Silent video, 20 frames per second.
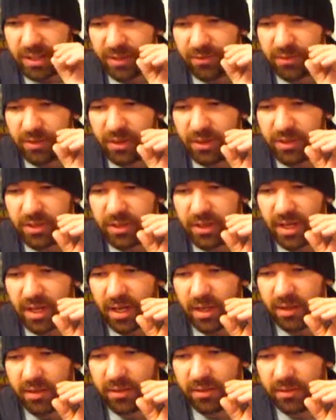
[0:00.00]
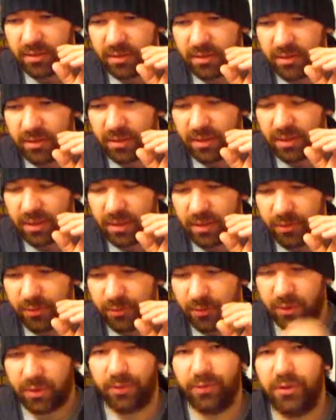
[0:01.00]
a different art style
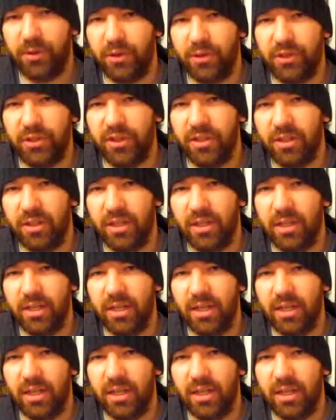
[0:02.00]
for the future